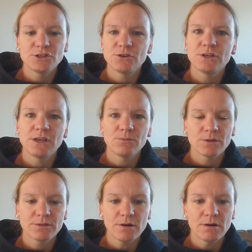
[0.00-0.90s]
journey
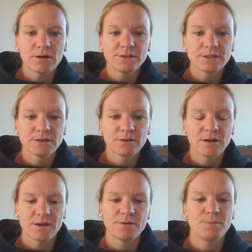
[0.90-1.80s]
with God
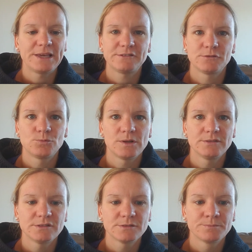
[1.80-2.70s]
are the blessed
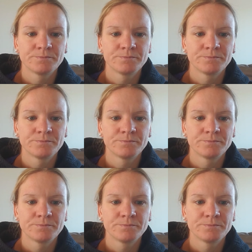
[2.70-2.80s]
ones.